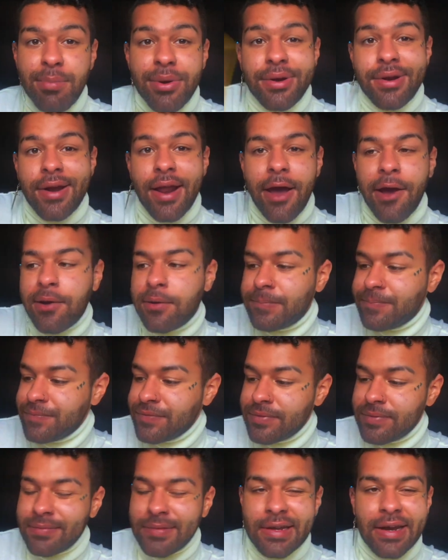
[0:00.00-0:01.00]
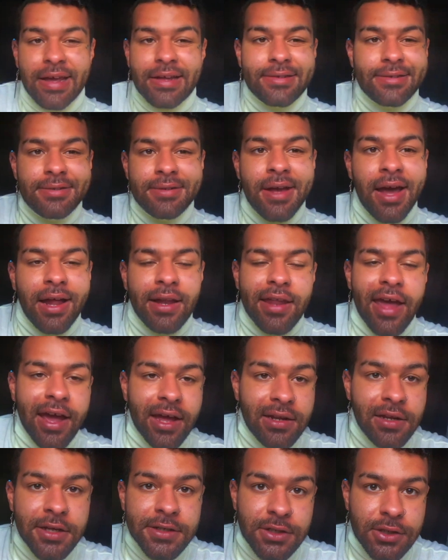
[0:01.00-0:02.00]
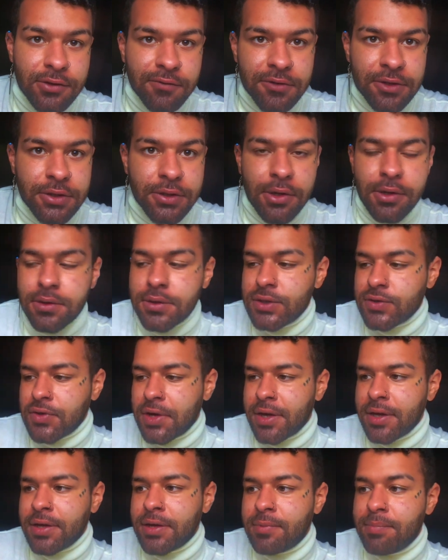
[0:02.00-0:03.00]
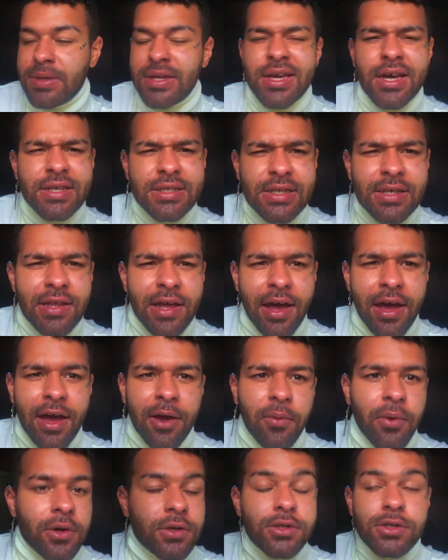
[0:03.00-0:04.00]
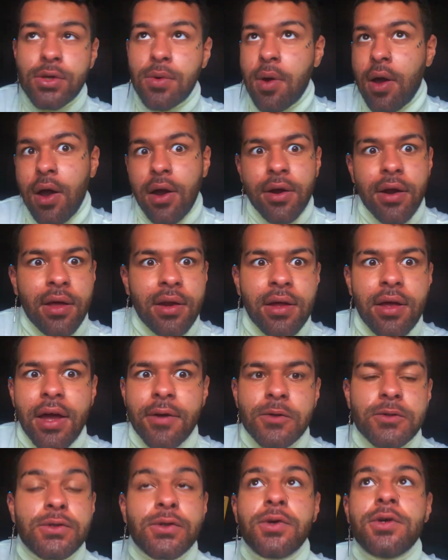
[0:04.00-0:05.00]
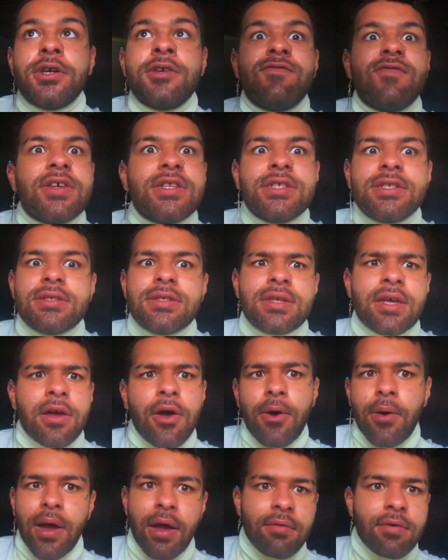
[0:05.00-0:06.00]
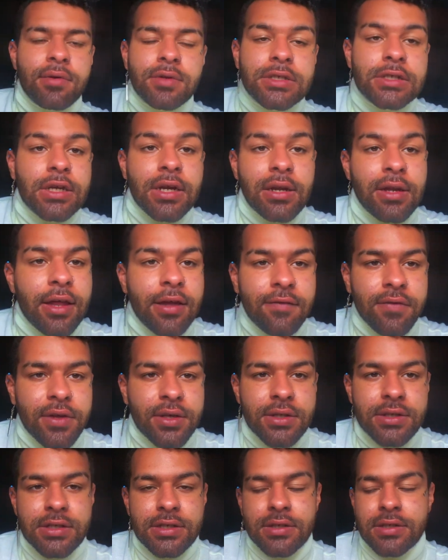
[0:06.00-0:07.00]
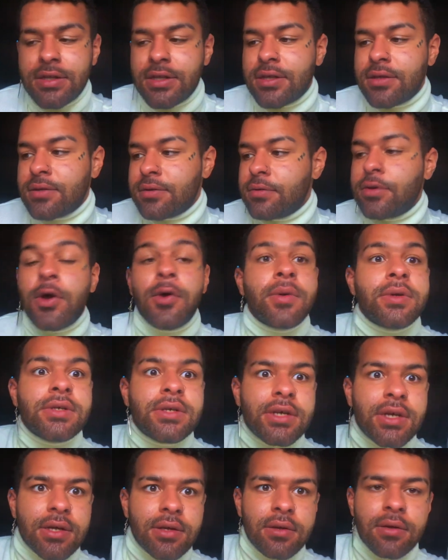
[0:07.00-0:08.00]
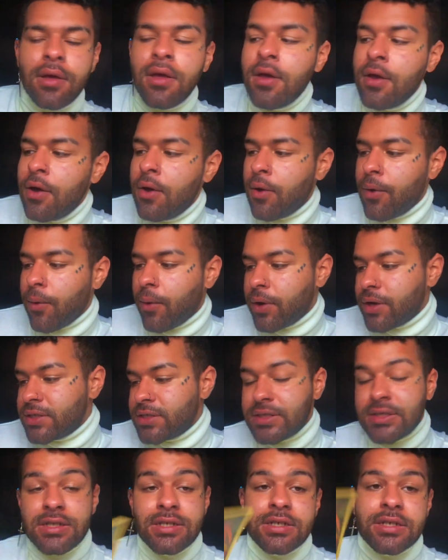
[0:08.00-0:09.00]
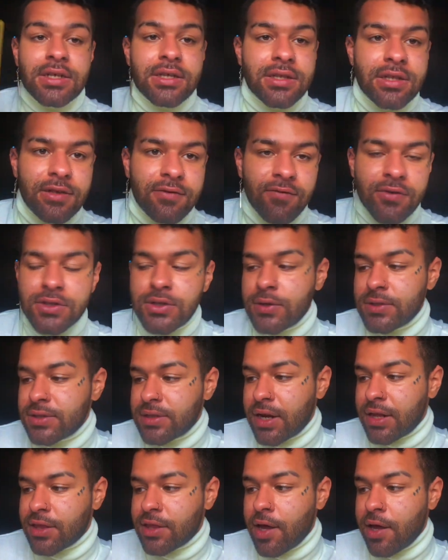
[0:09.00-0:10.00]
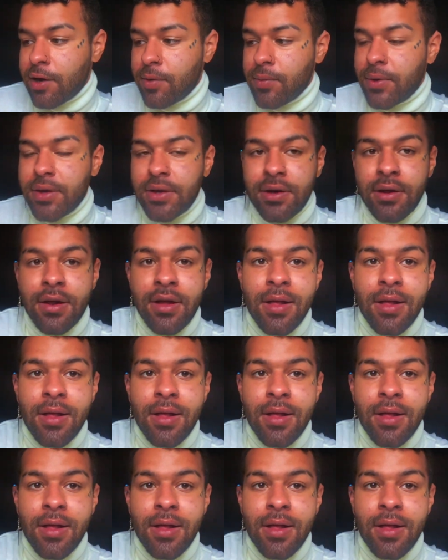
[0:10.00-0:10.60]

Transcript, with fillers: it out and I got lackluster results, right? And because of that, I worked so hard on it. I was so convinced, it's like, oh, everyone's going to love this. And then no one did, or I just didn't get the results that I thought it would.